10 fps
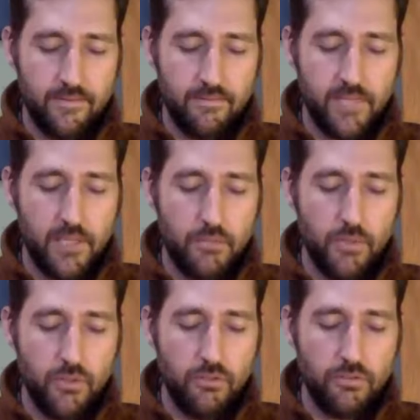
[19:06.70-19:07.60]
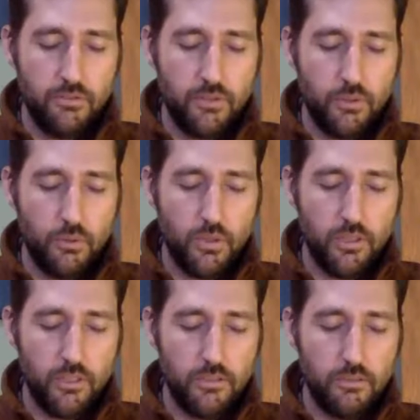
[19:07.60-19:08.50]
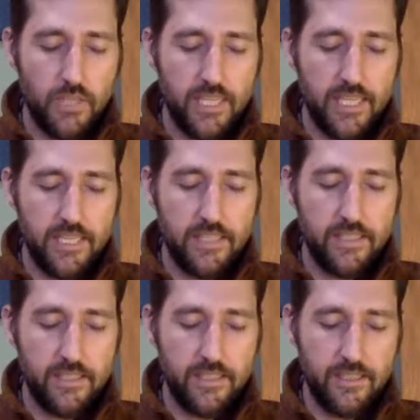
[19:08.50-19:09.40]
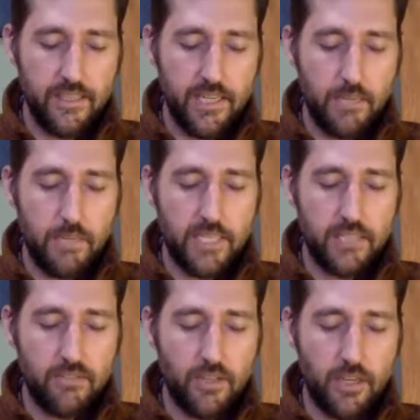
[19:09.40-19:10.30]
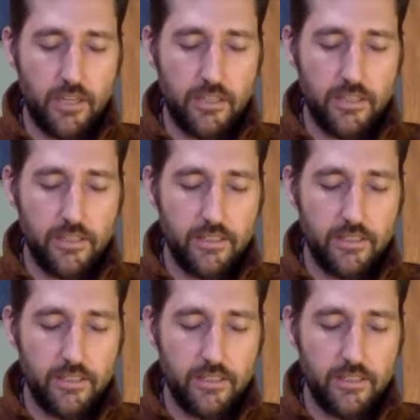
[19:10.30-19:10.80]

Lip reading: May you move through the world with ease and a peaceful heart.